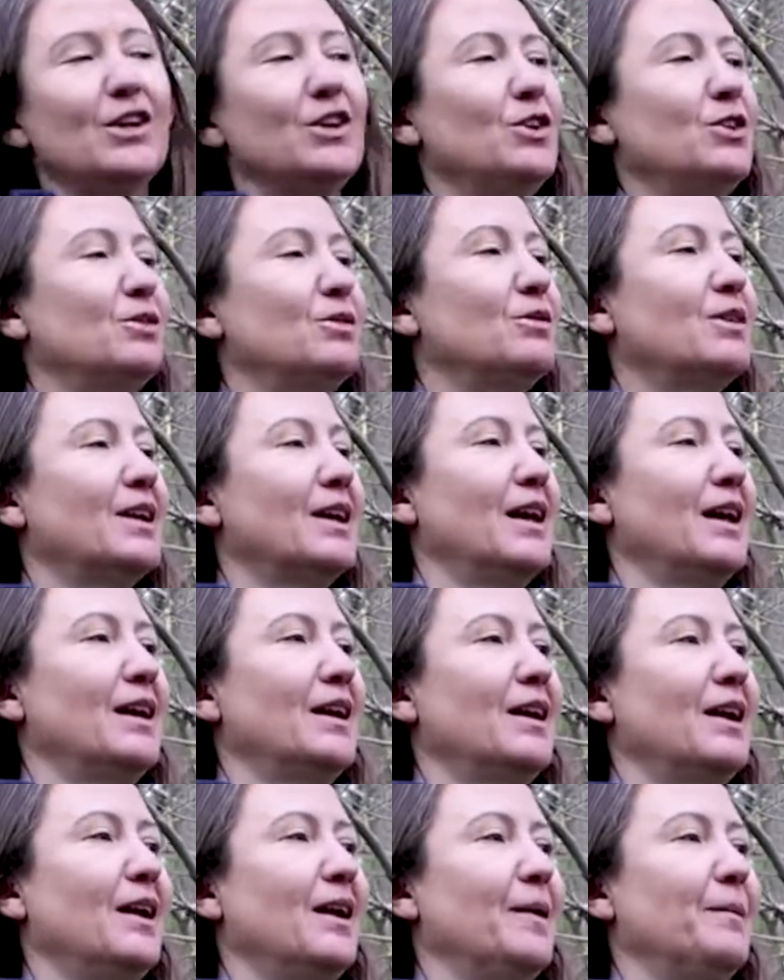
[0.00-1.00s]
You
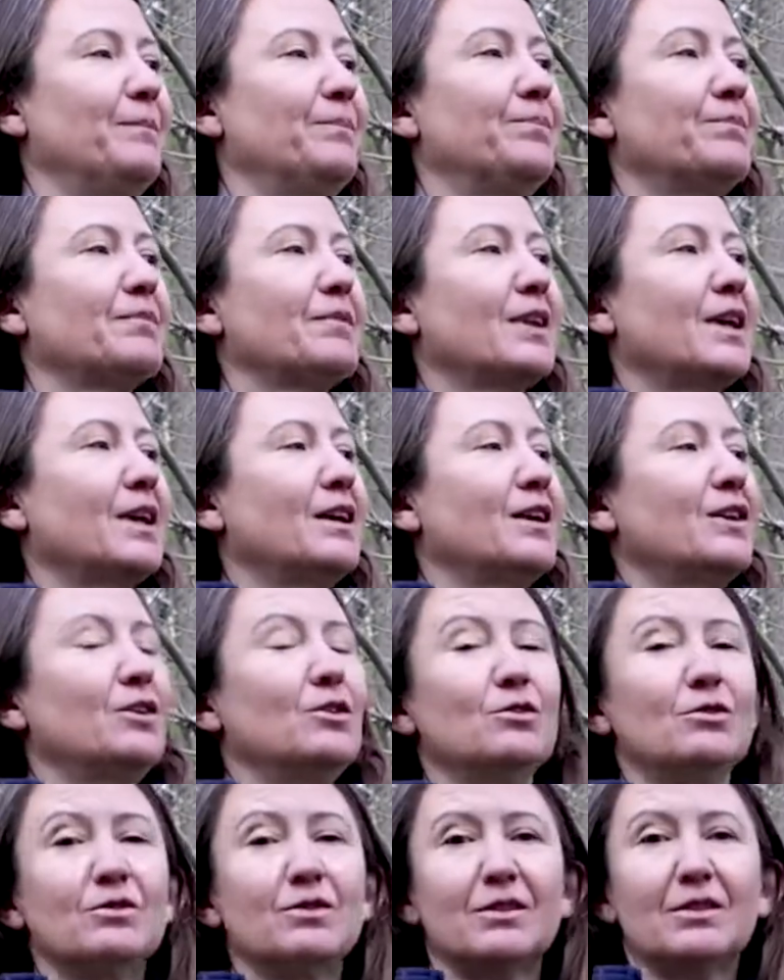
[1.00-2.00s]
can um,
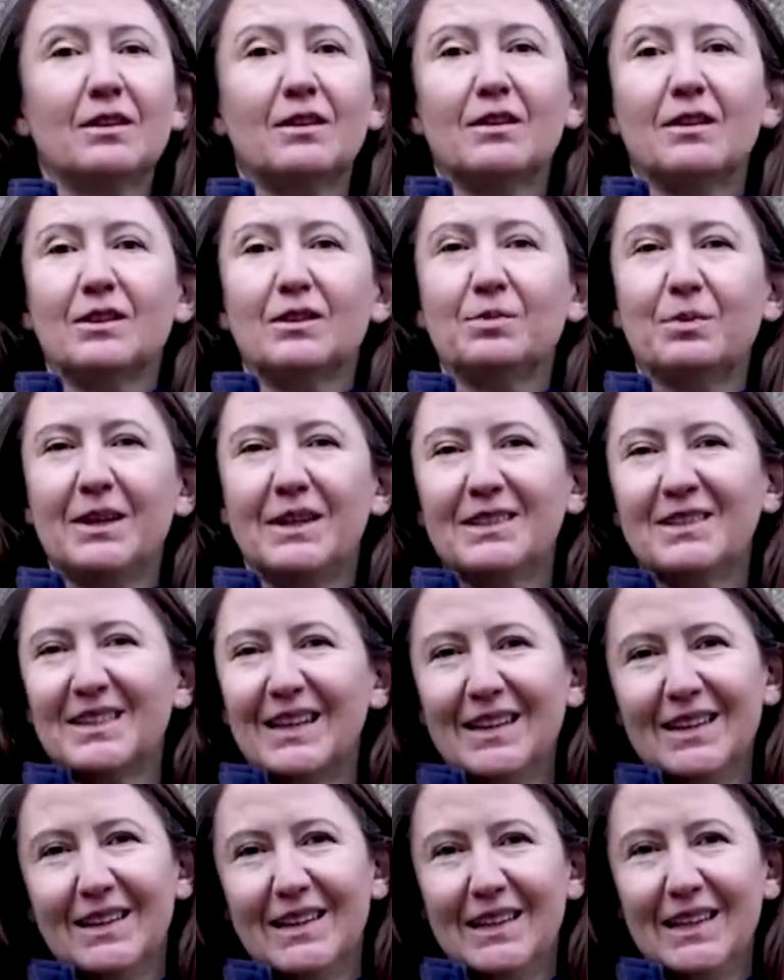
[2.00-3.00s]
use the twigs
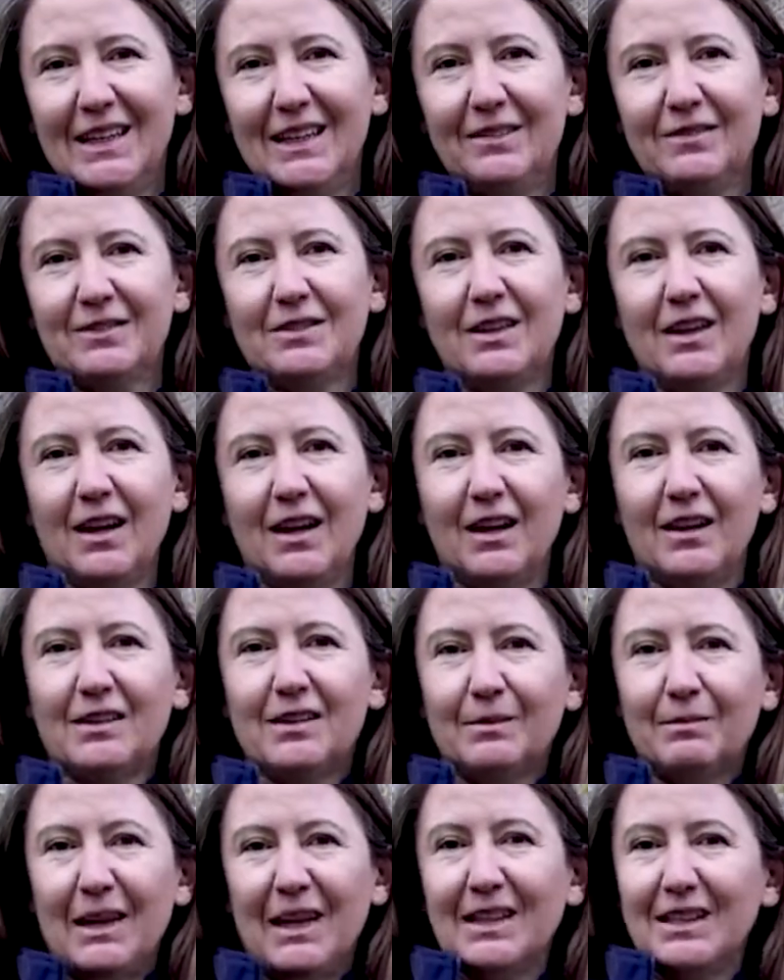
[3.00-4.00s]
and the leaves uh,
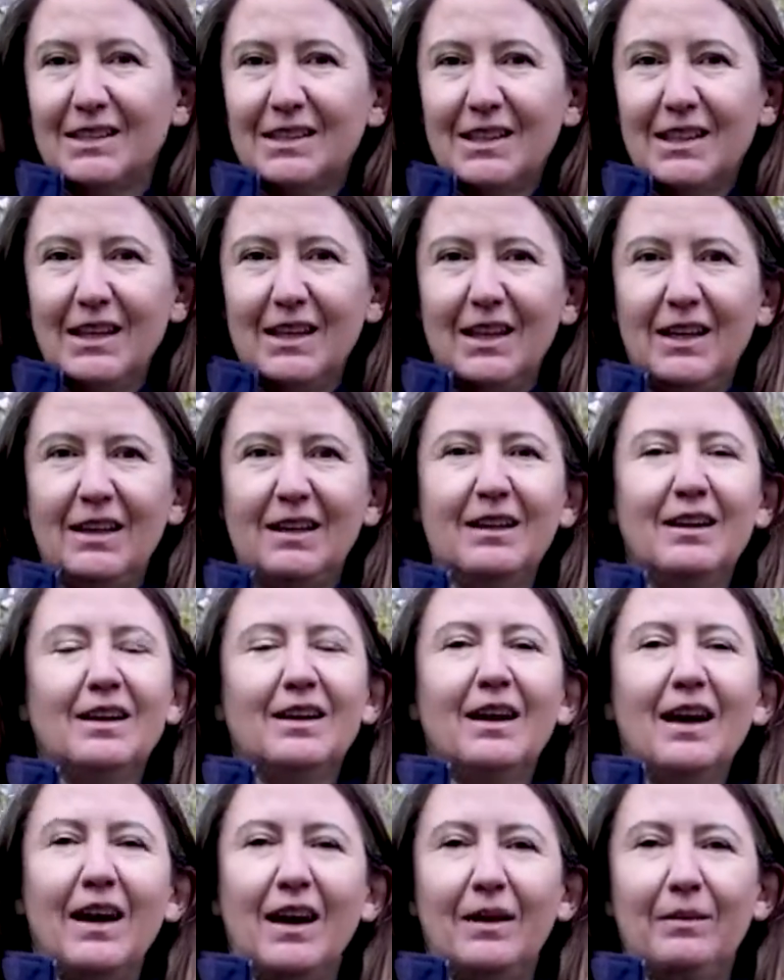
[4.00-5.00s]
to make a tea
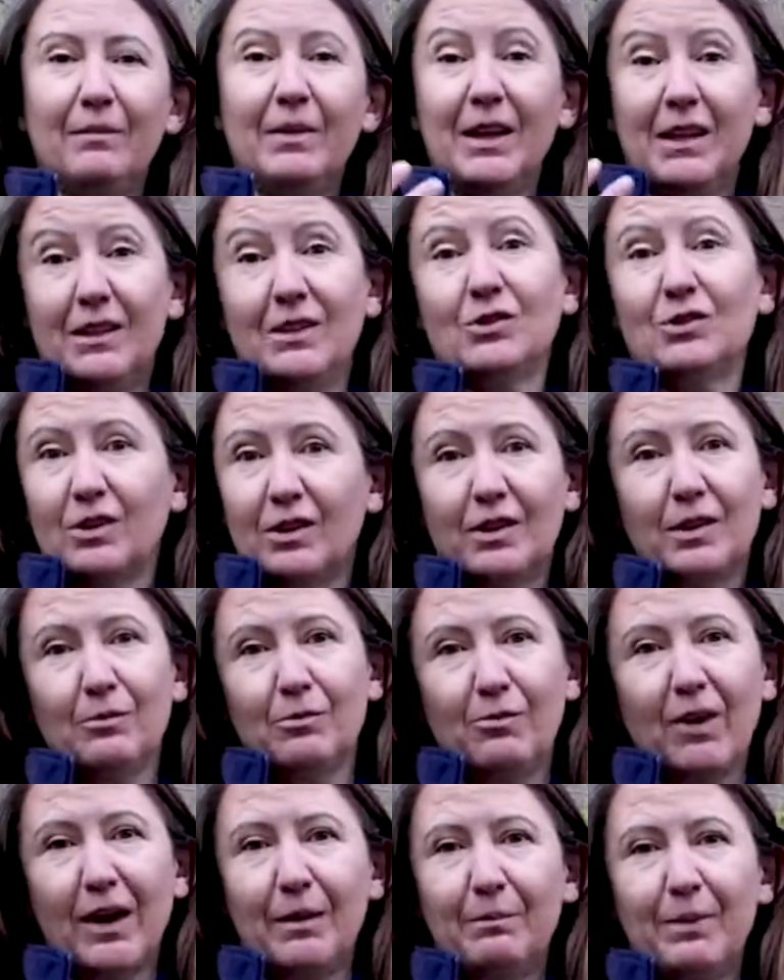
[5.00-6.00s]
um, and enjoy the
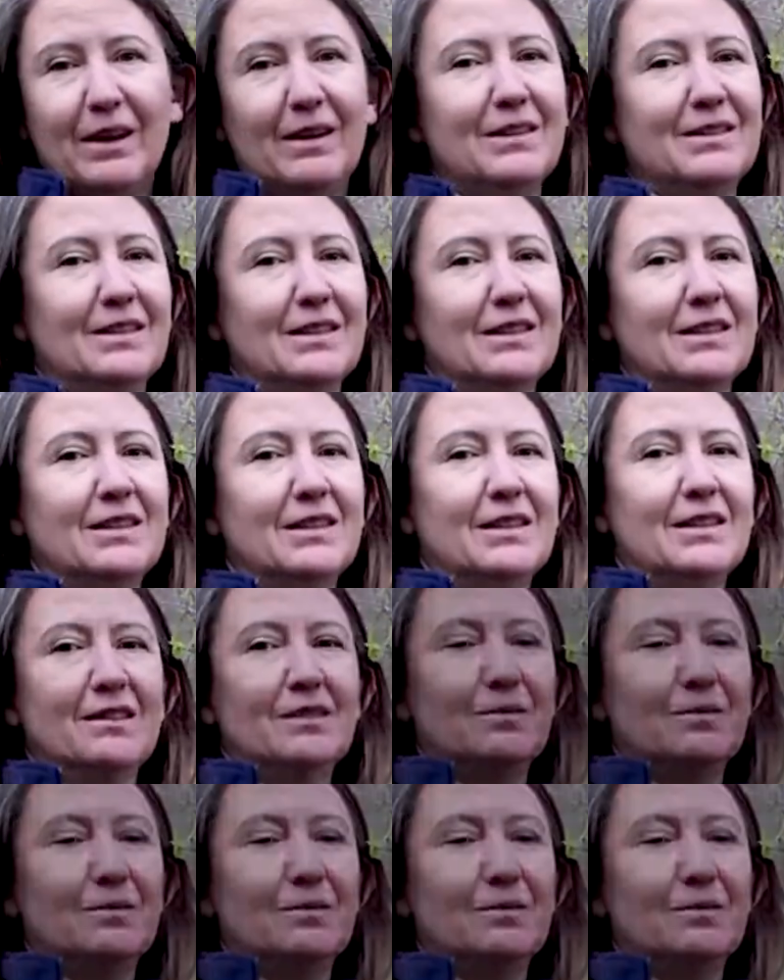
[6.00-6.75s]
ripe berries in the tea